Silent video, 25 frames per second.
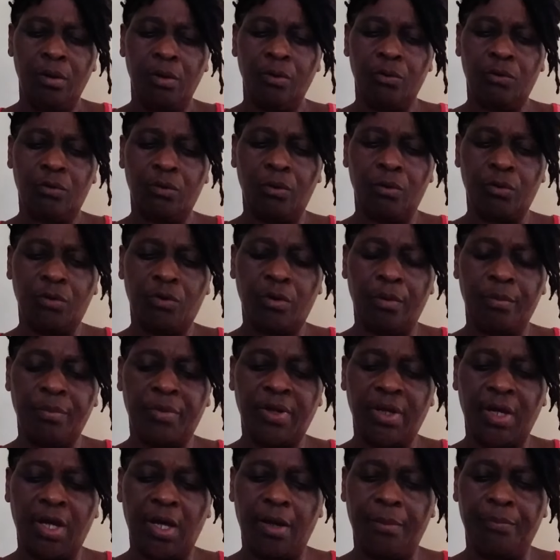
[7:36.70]
so
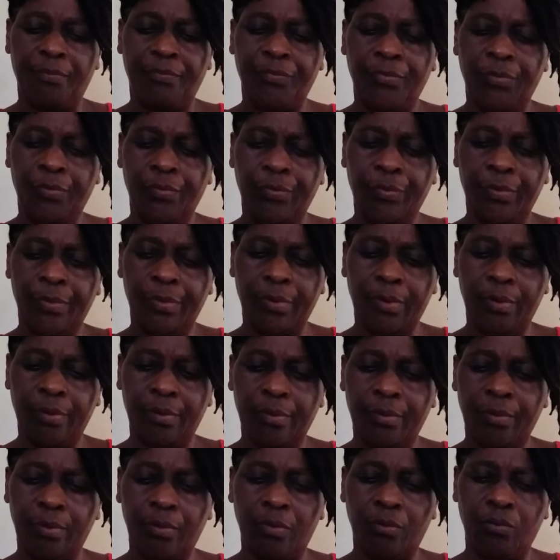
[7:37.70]
sometimes
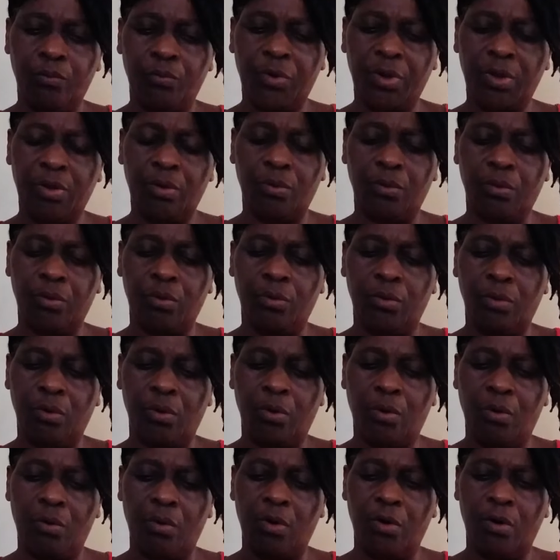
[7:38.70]
we don't
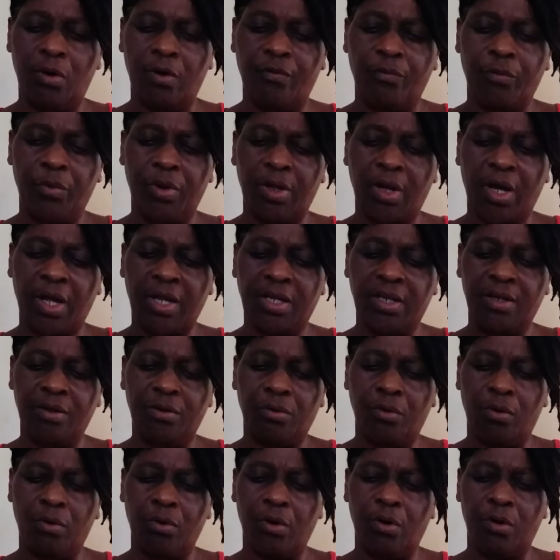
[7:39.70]
know how loving i
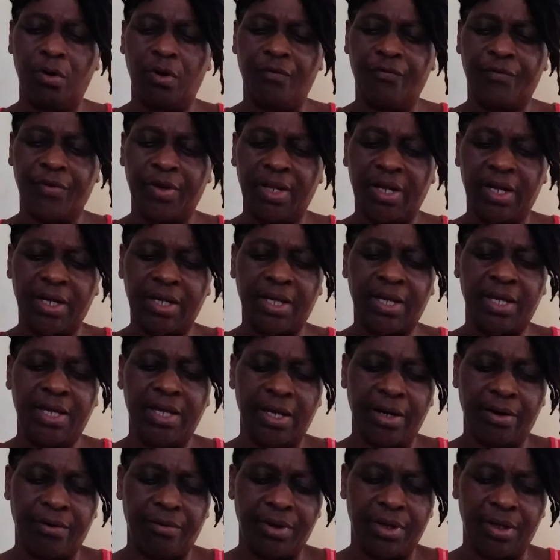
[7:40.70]
didn't know loving and
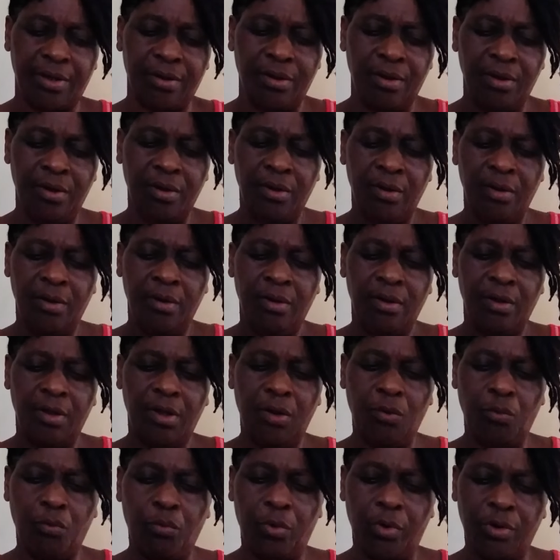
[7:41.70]
caring
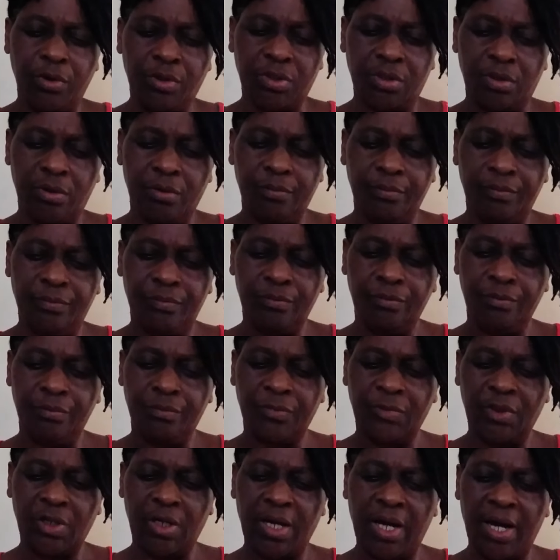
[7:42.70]
It was
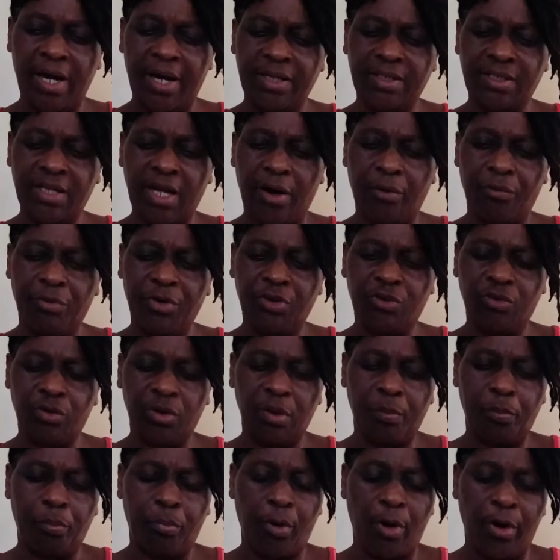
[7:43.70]
guys i reached
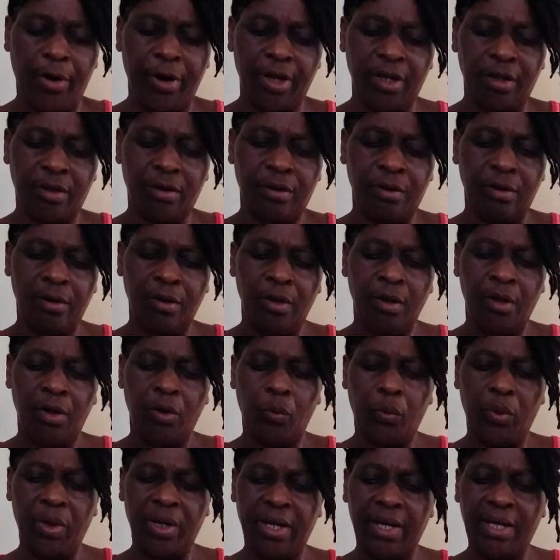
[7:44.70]
the point
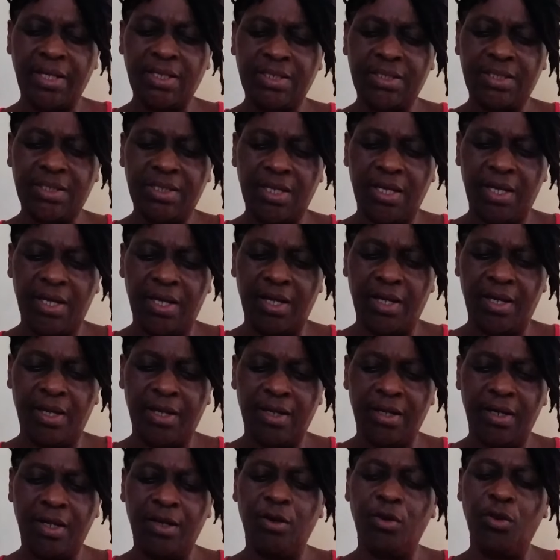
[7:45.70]
when i
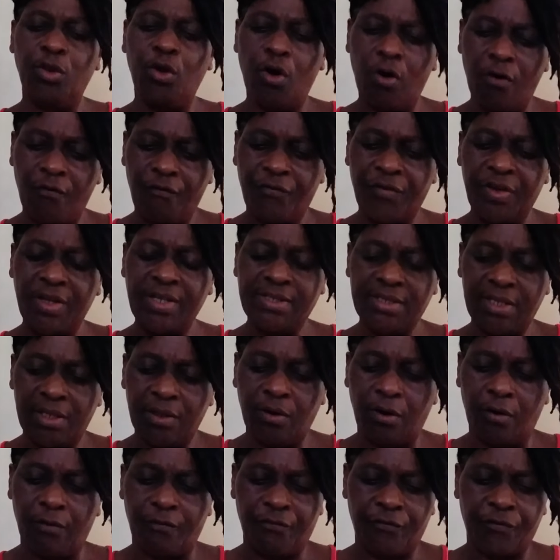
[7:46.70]
say enough is
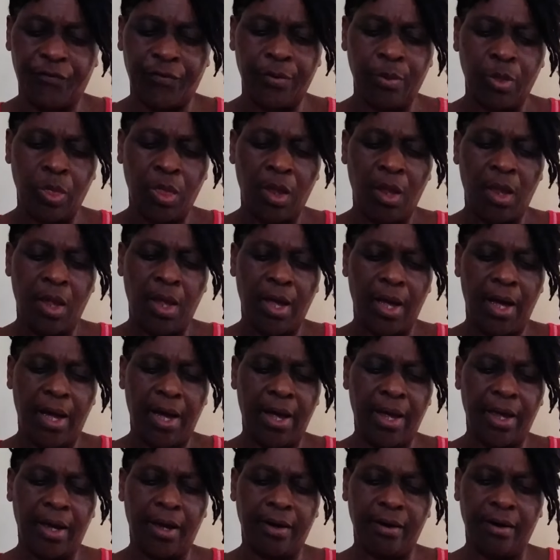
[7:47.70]
enough
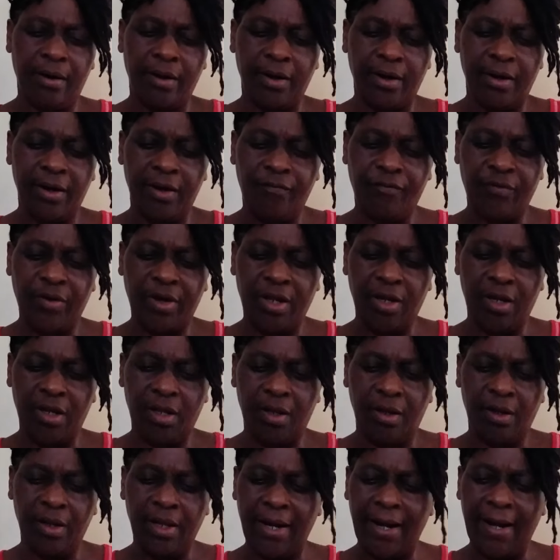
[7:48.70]
i can't live
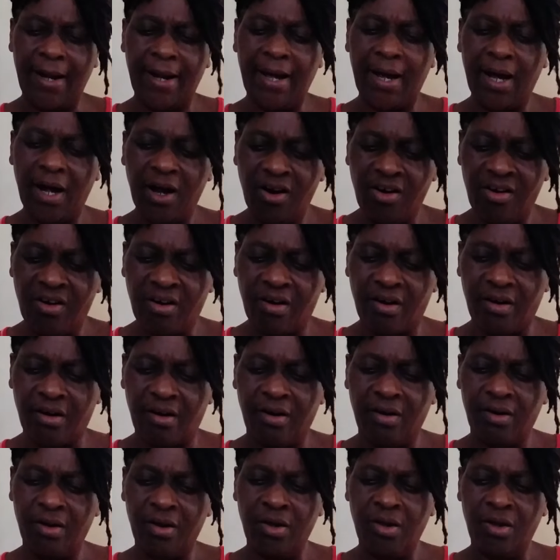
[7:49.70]
any
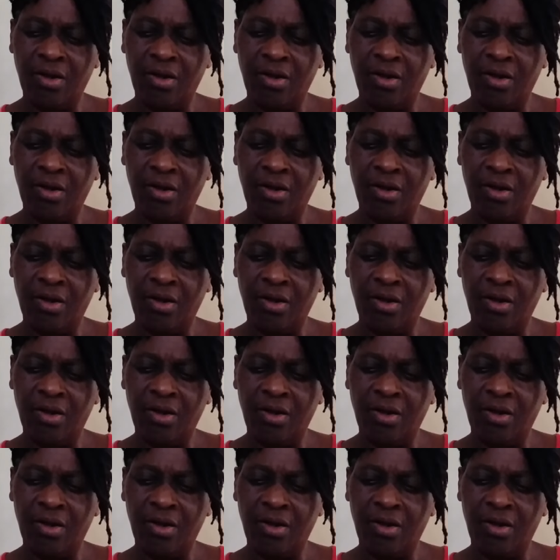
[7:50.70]
longer